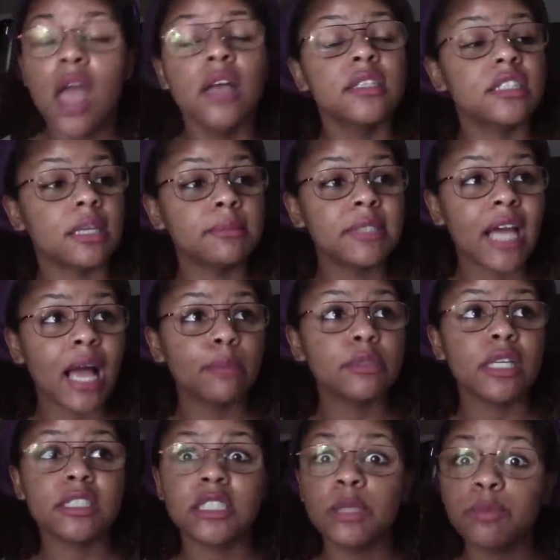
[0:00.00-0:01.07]
Sometimes
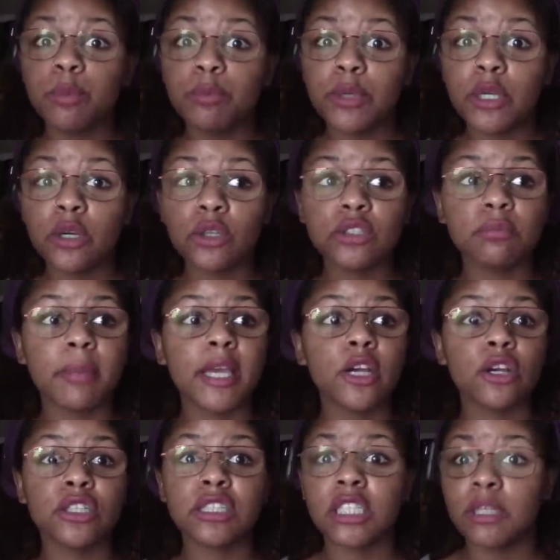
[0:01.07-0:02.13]
her sleeping pills make
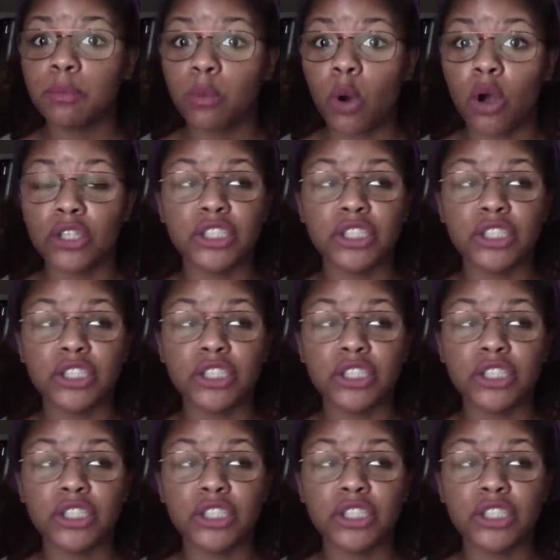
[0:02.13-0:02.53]
her sleepwalk.